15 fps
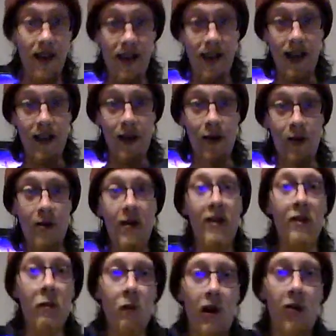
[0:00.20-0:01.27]
Hello,
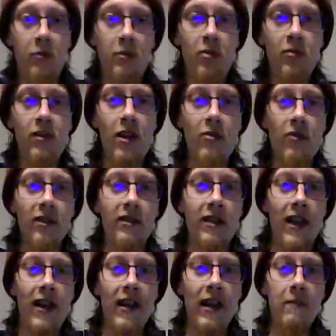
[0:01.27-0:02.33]
welcome to another
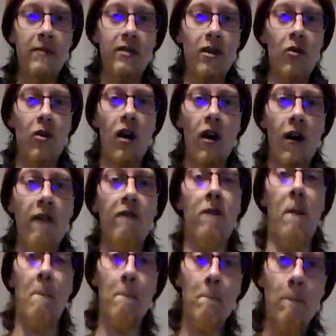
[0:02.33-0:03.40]
exciting episode of
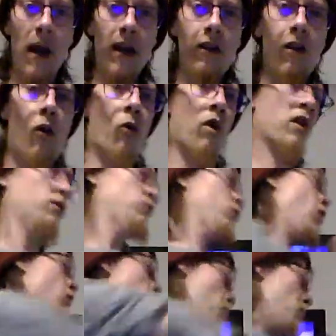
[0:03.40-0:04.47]
Myco. Go, go,